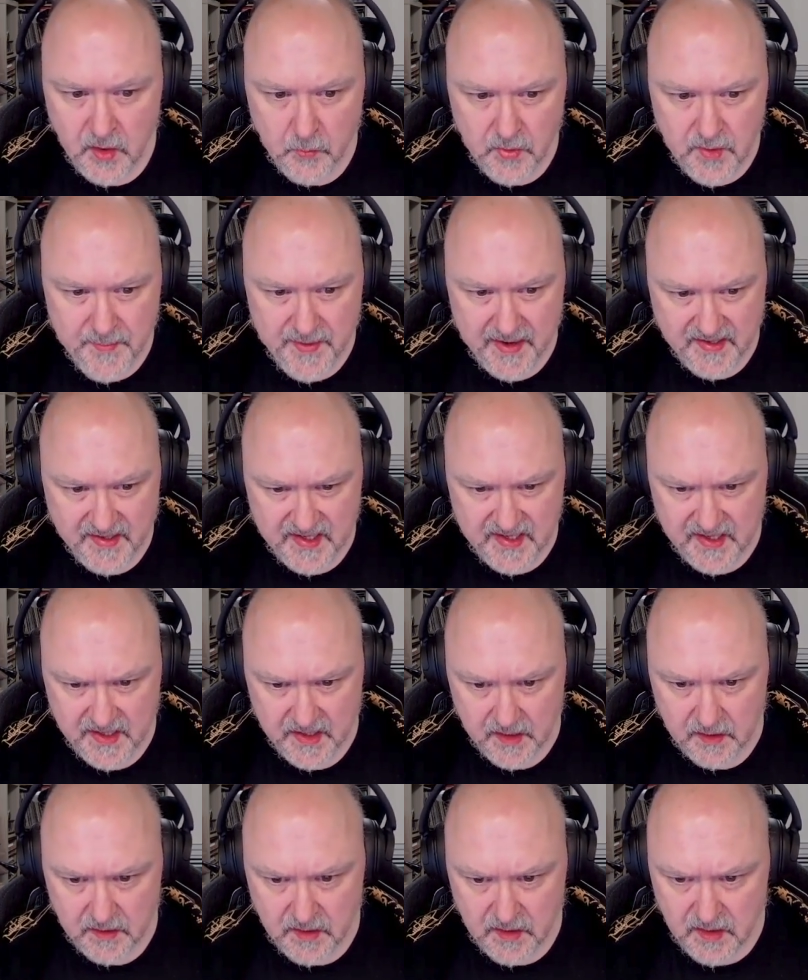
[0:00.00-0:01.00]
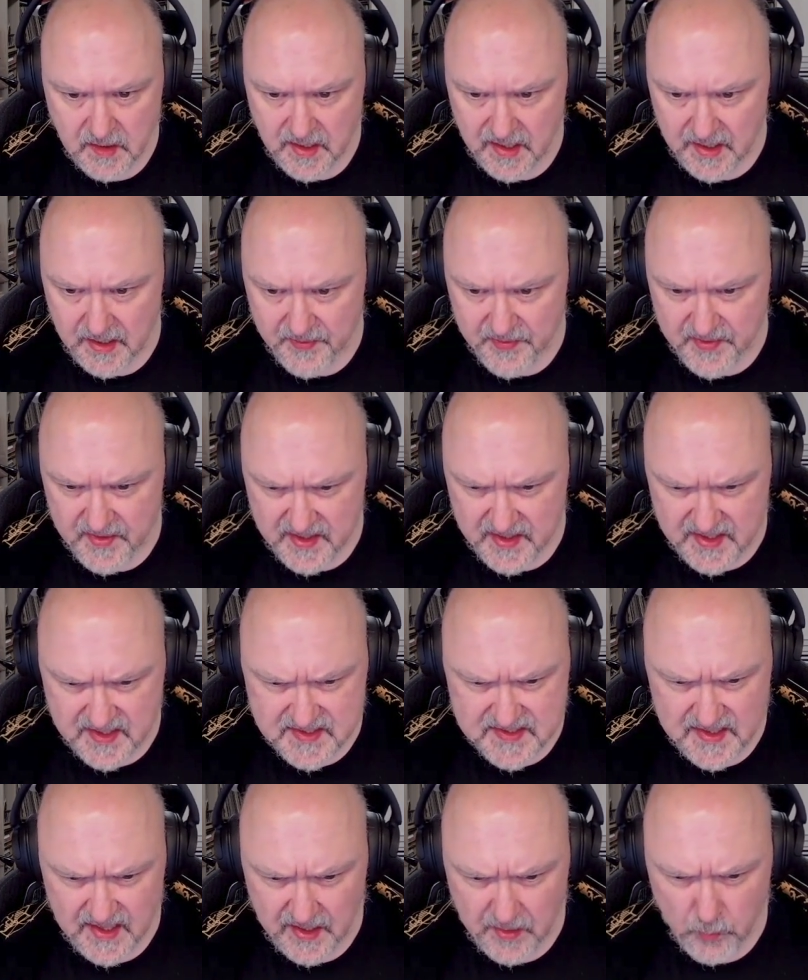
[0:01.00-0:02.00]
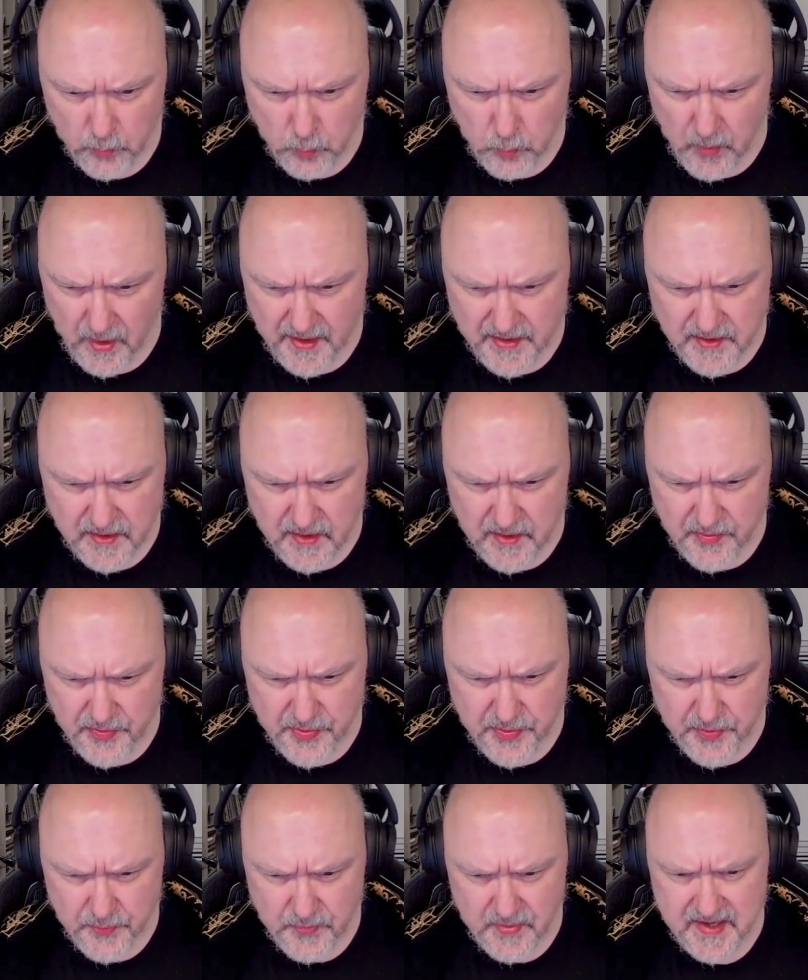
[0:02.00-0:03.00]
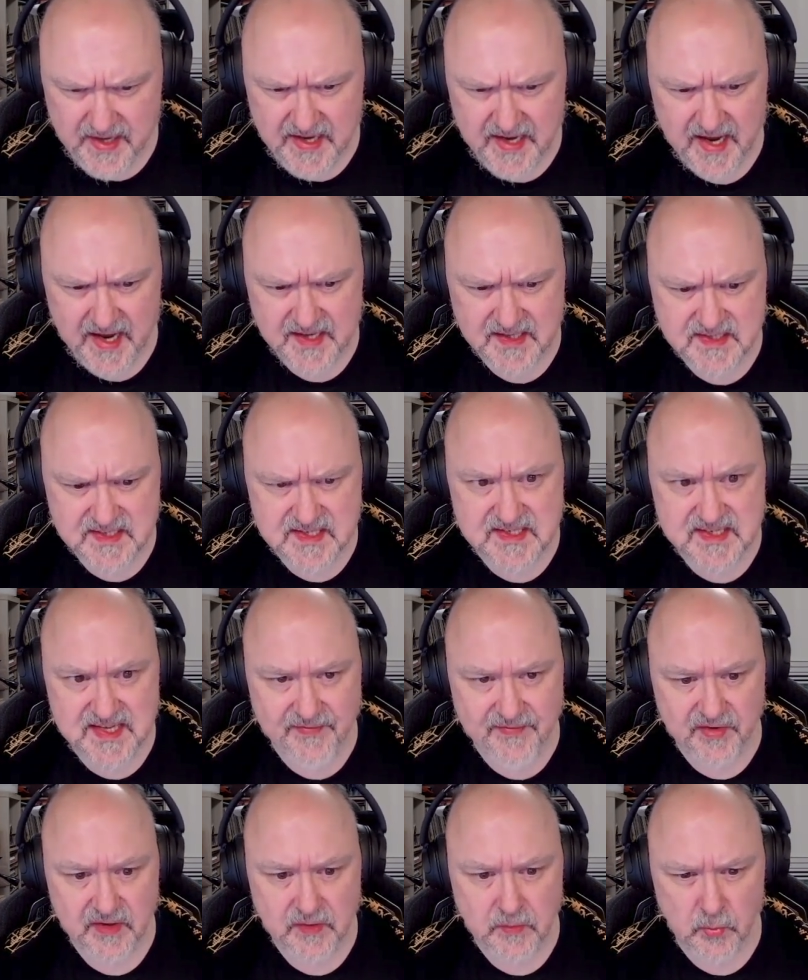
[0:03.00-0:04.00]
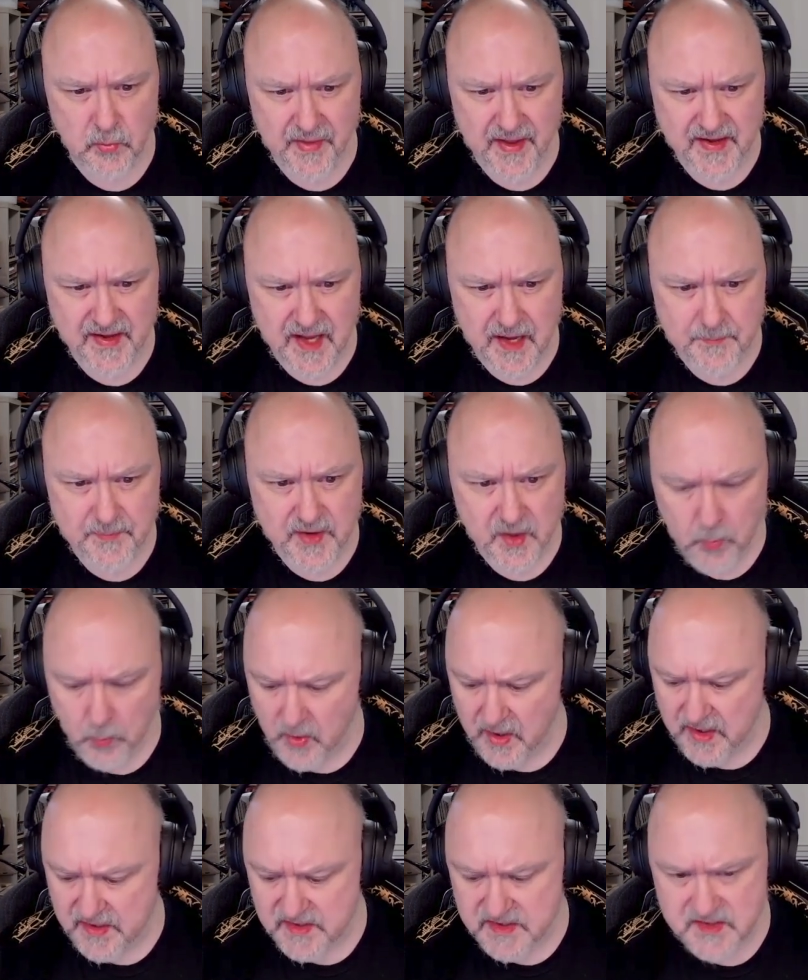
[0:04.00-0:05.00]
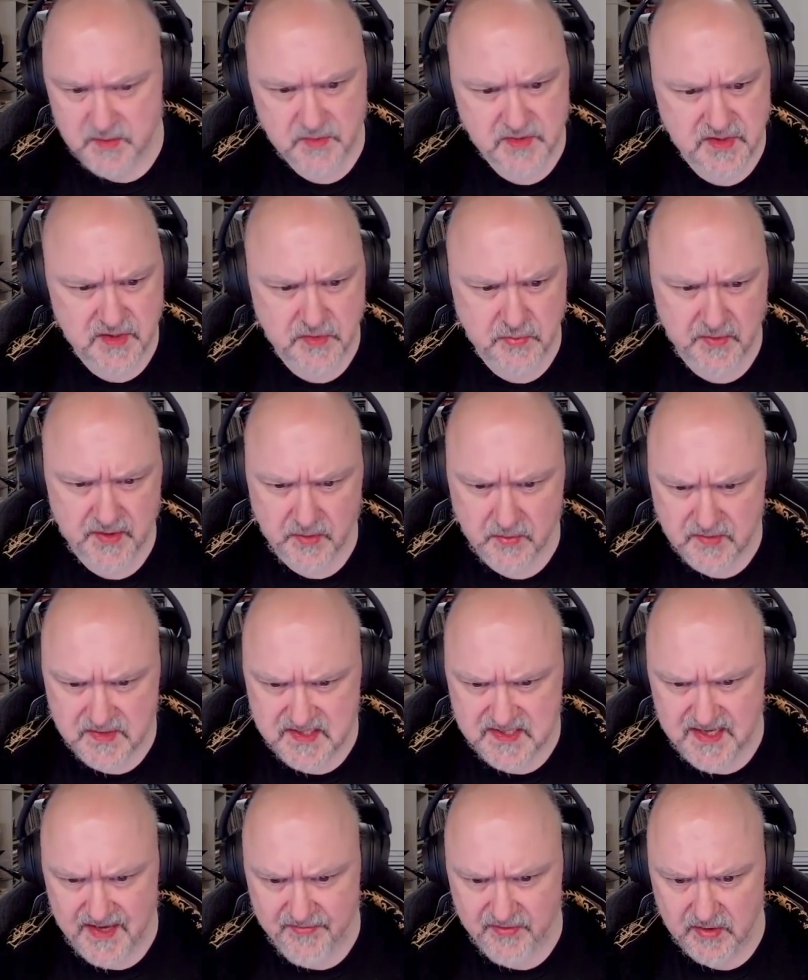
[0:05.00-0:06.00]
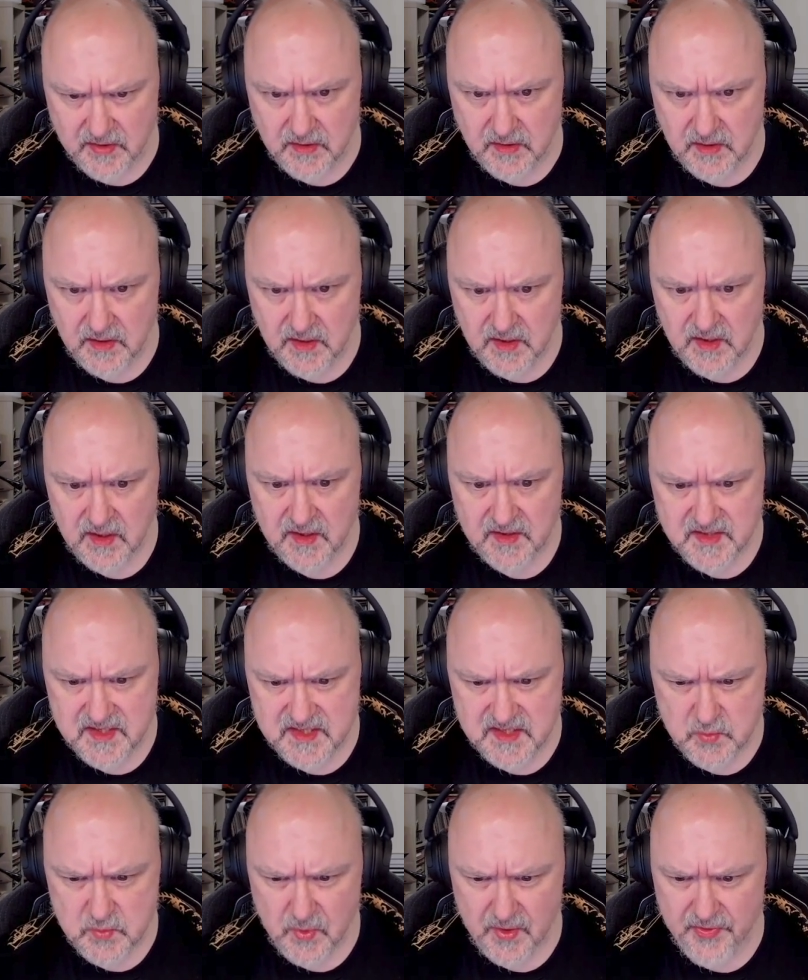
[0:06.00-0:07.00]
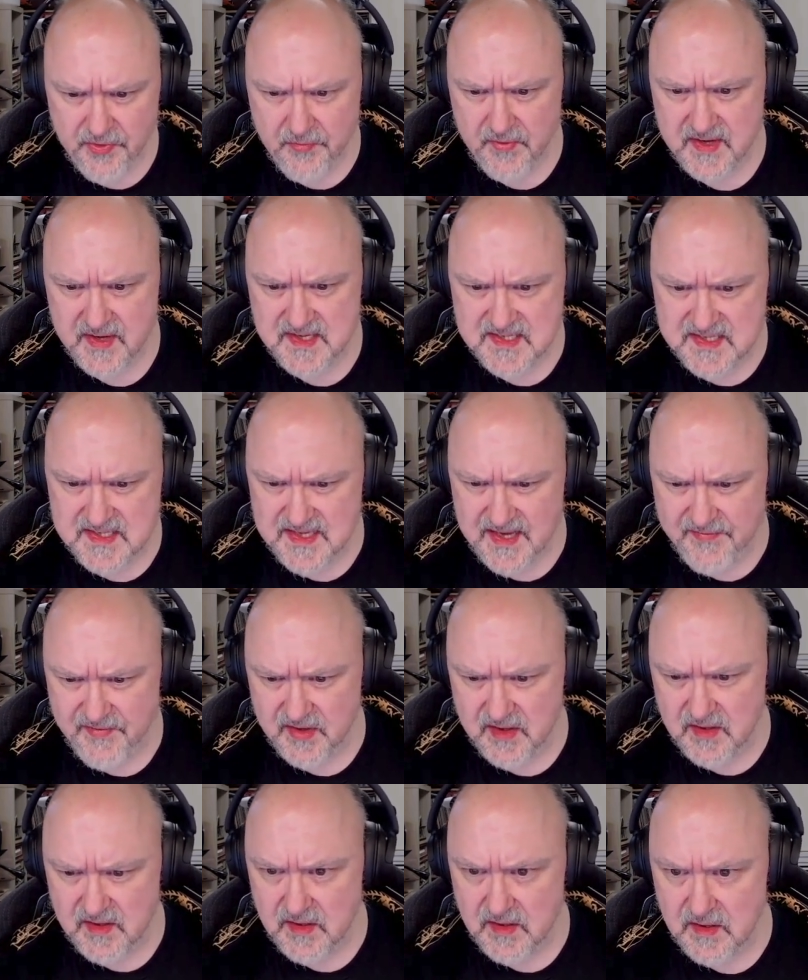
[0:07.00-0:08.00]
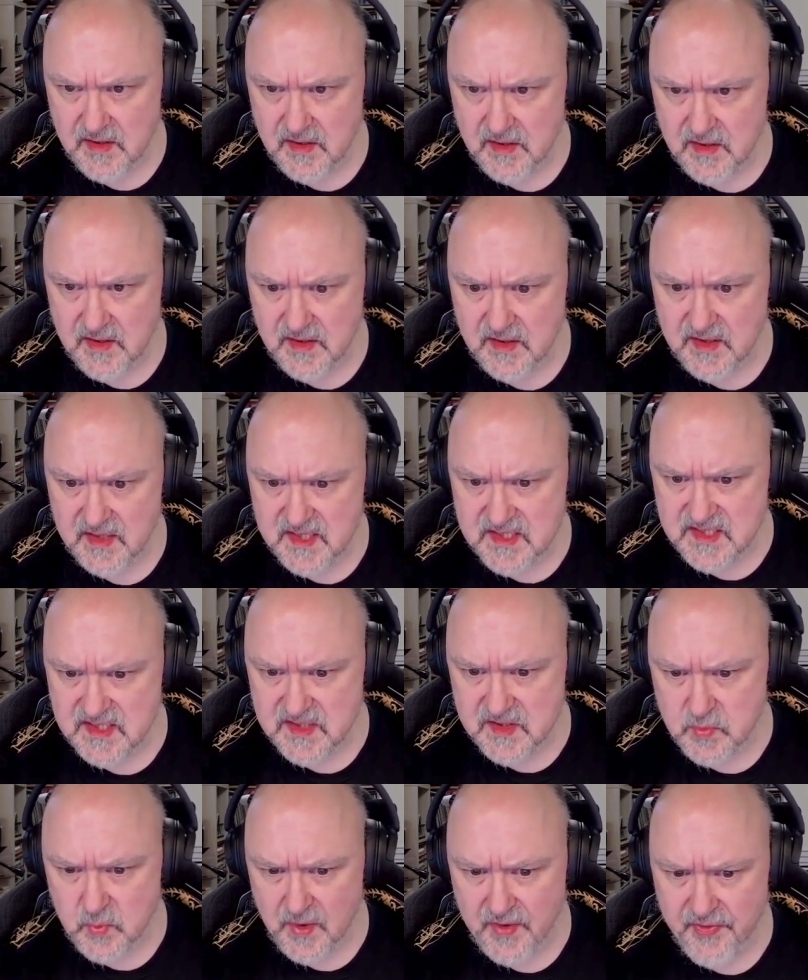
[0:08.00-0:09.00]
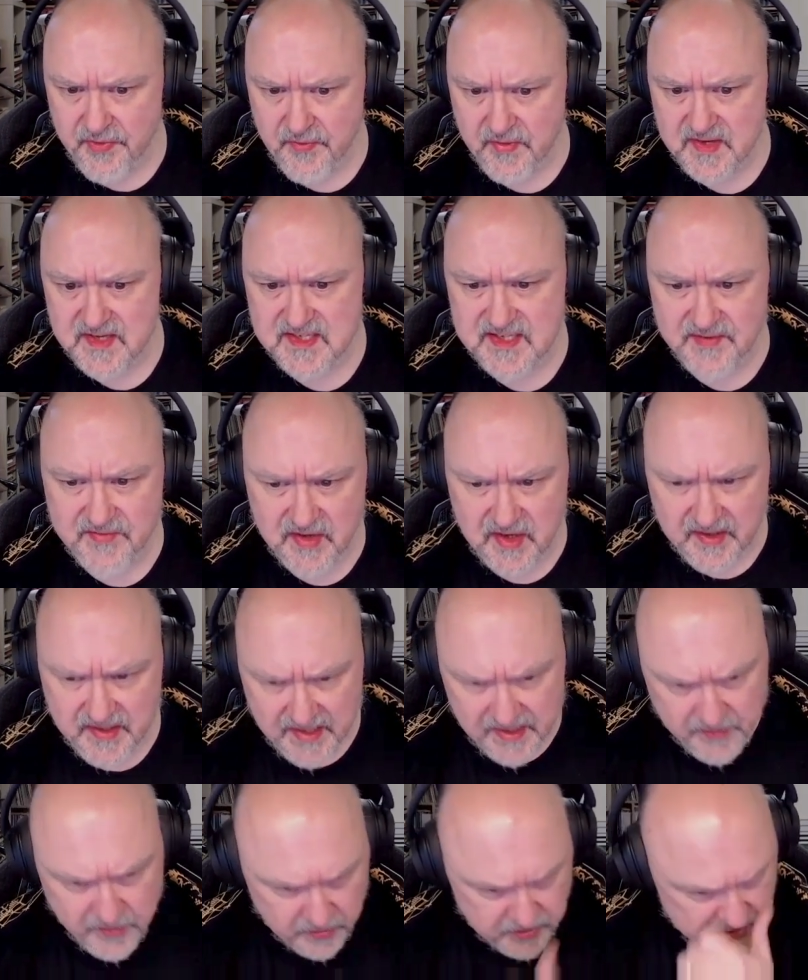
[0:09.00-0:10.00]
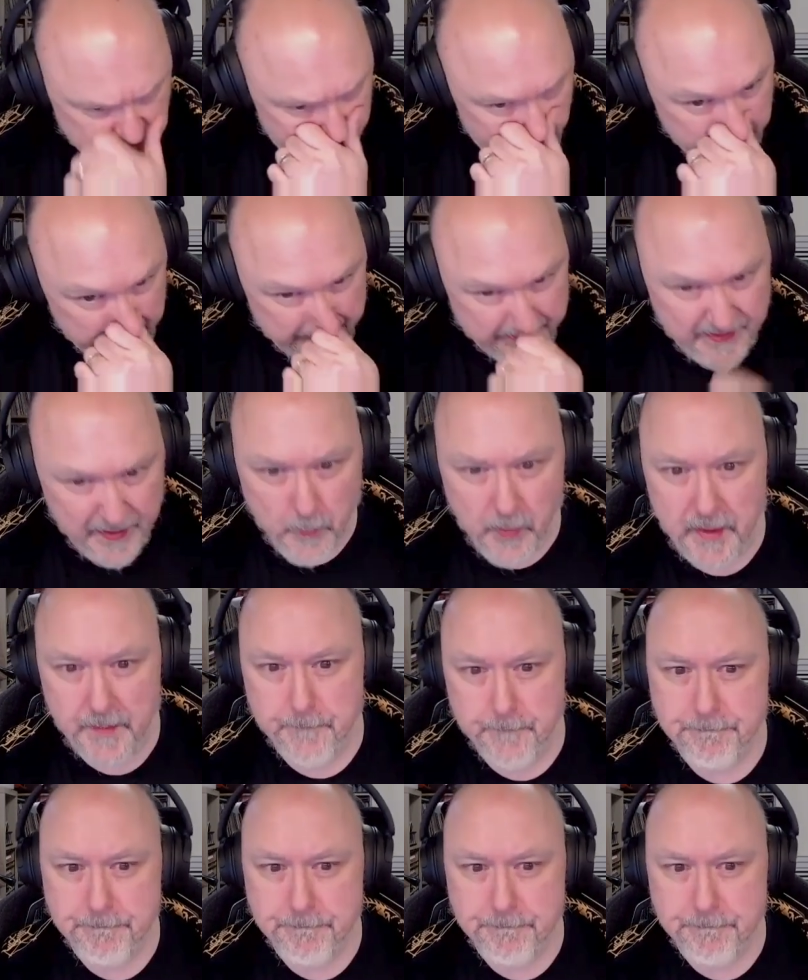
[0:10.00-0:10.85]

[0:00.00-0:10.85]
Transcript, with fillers: What about here? These are 1, 3, and 7. Well, that can't be a 1, so it's 3 or 7. This is 1, 3, 7. This is 1, 3, 7. Okay, not sure about that one.